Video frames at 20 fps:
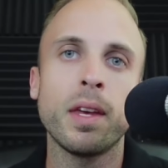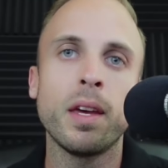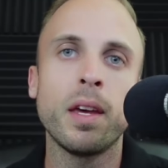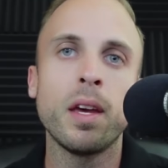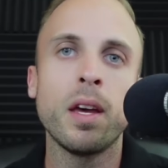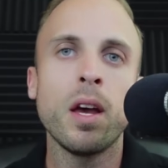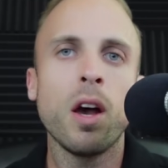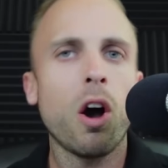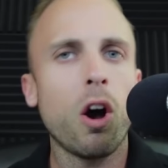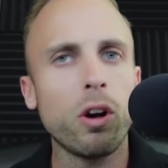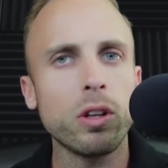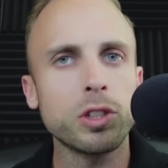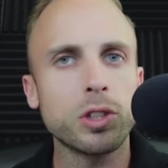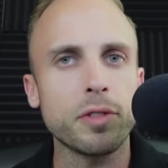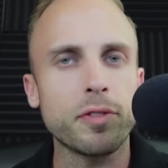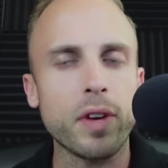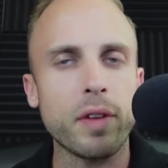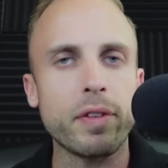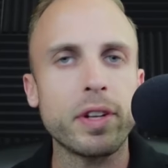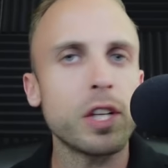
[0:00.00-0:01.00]
Also, if
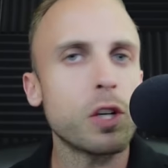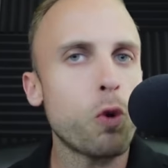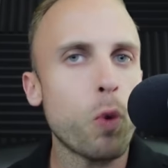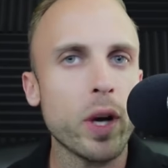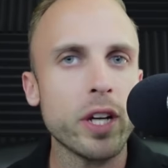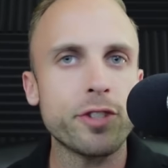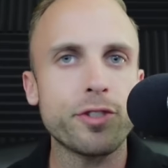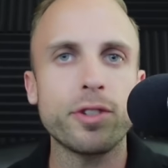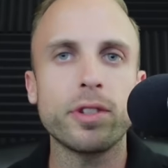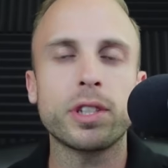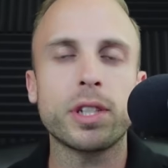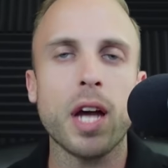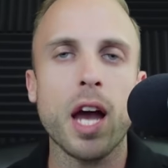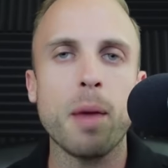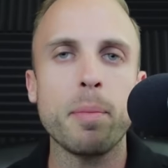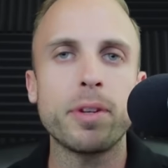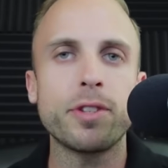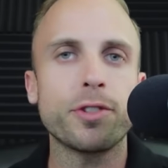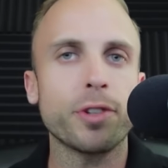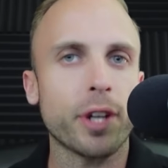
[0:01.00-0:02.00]
you have any questions,
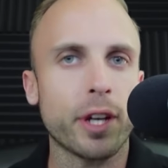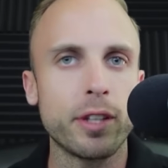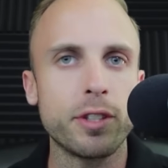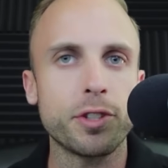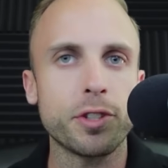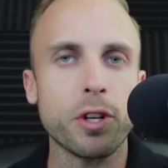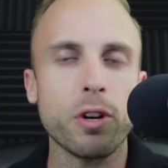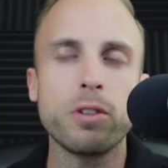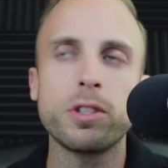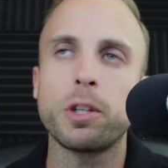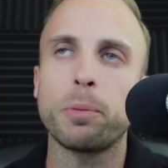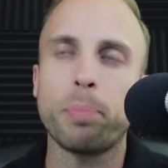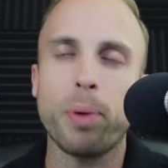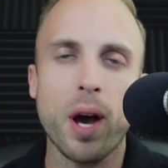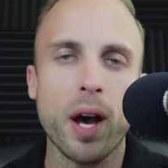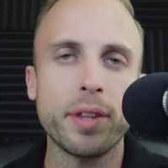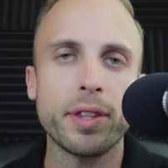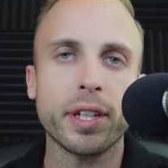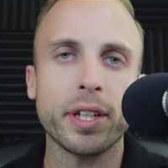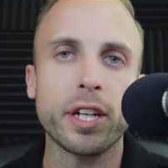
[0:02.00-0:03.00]
comments, or concerns
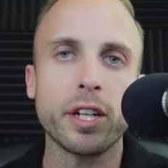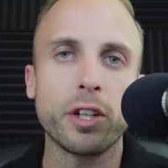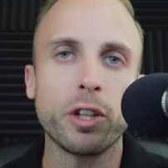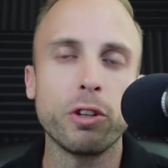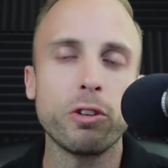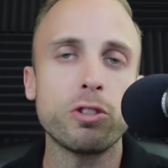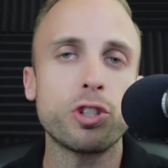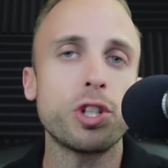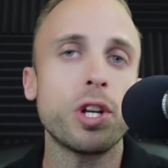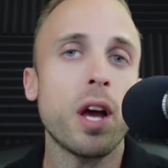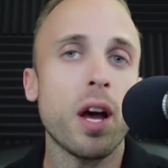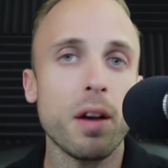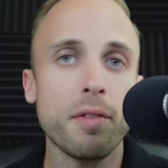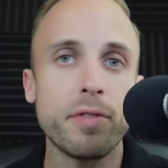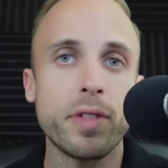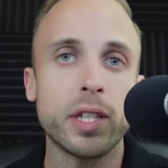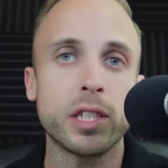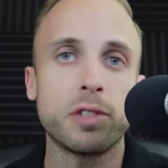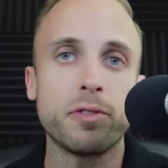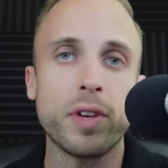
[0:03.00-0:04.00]
upon the conclusion of
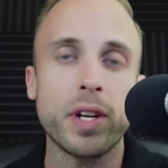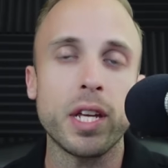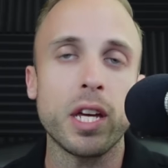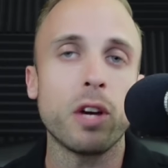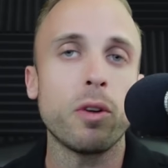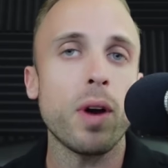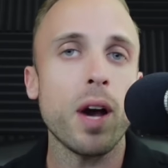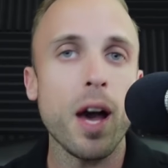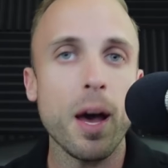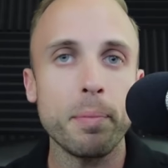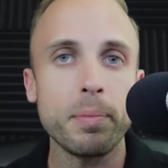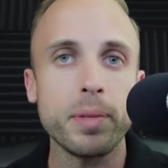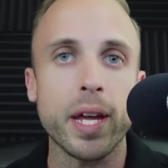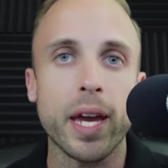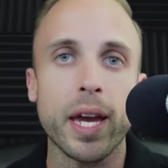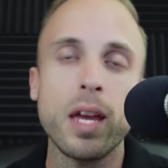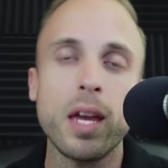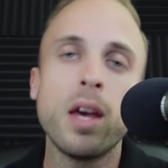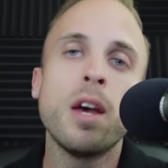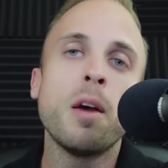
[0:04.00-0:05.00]
this video
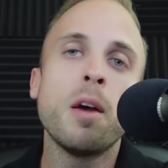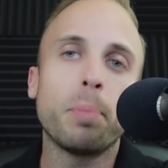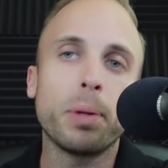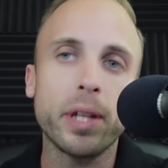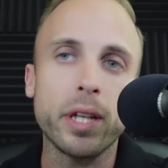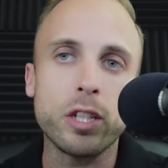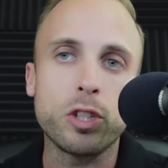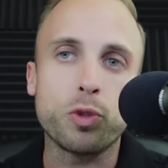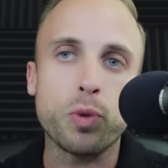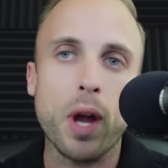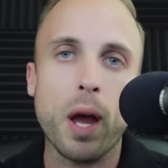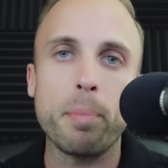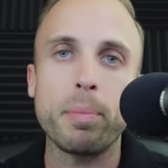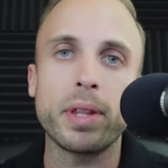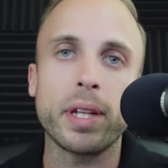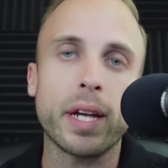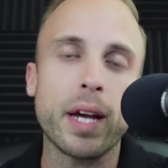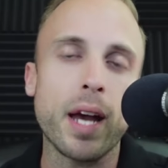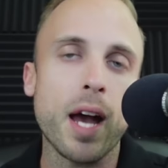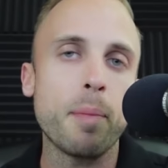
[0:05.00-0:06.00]
update, please drop them in the
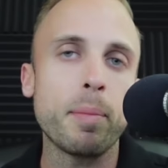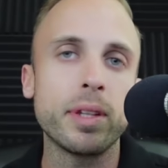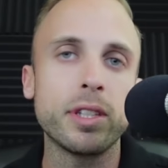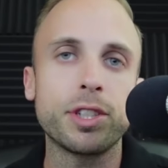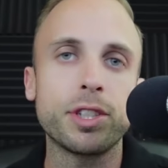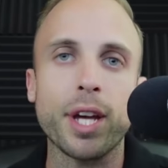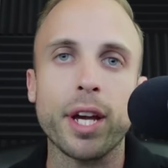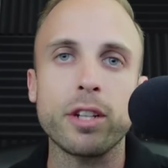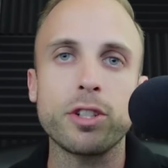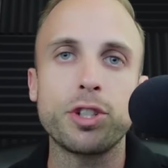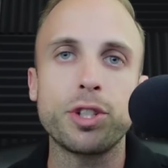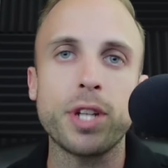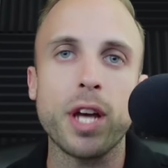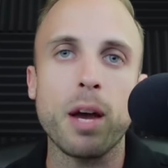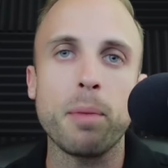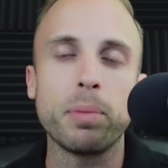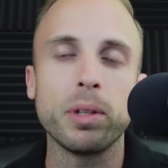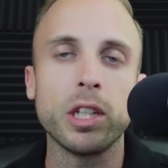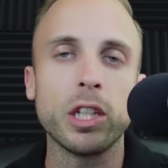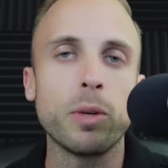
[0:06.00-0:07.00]
comments section down
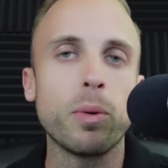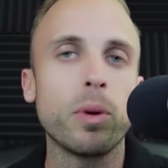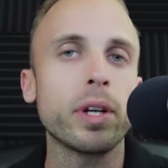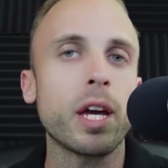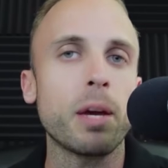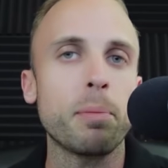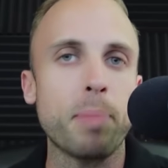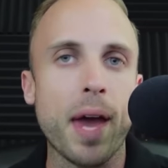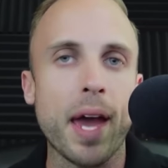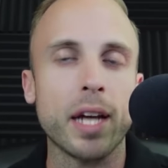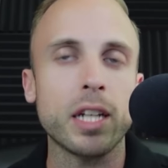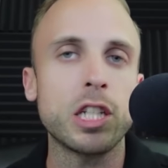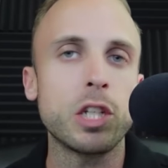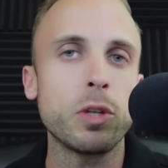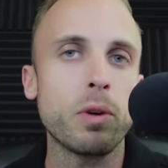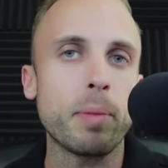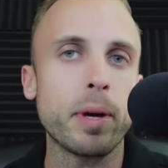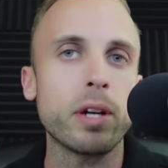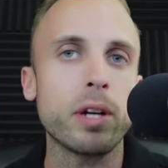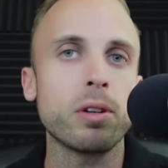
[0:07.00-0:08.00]
below. I'll get back to you at
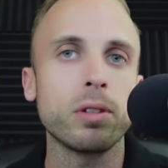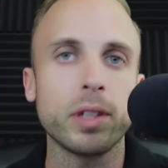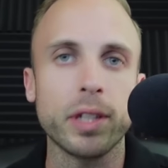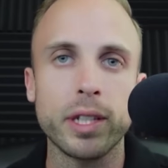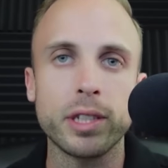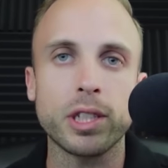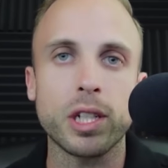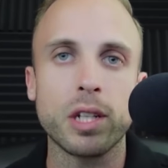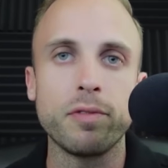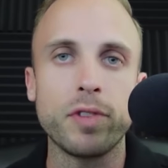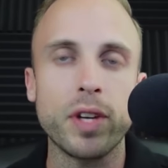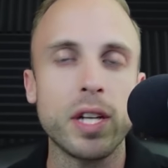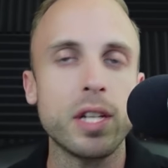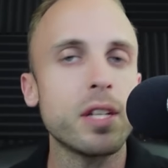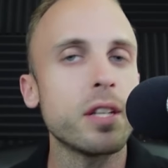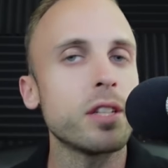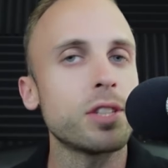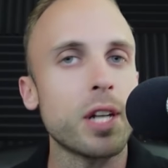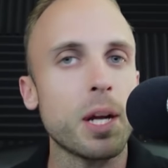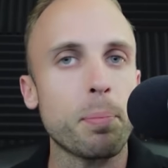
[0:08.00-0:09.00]
my earliest
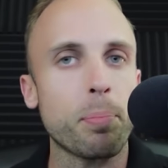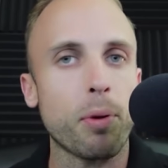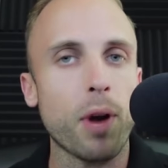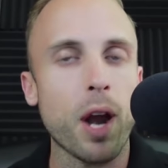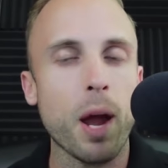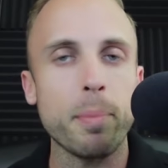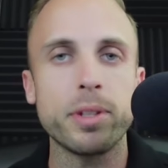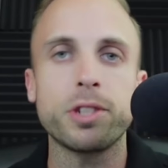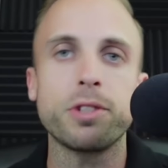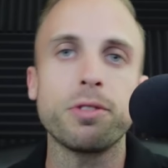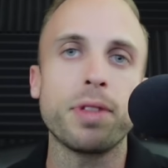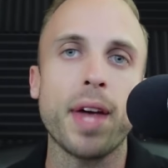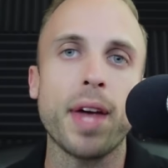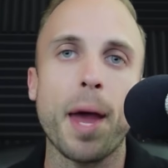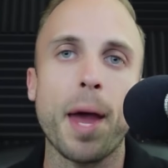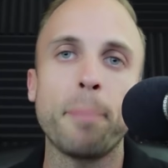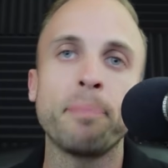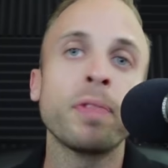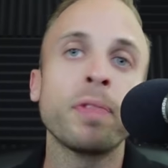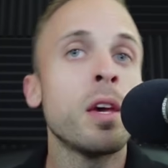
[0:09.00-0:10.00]
convenience, and I promise you that.